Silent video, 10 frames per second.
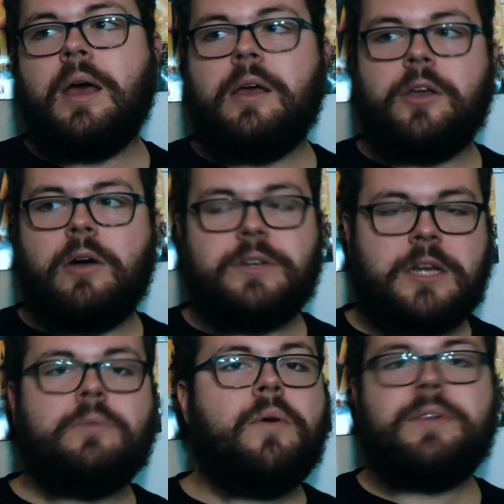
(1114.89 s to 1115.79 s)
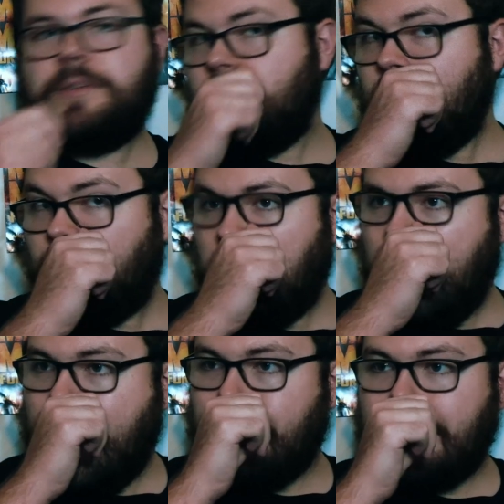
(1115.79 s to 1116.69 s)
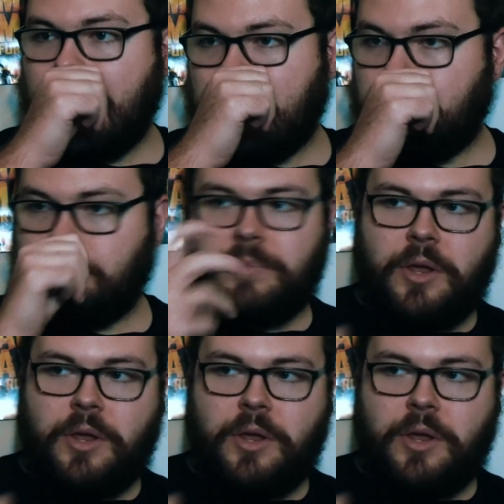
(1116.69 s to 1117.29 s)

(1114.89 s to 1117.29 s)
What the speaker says: you know, his other movies have definitely had that,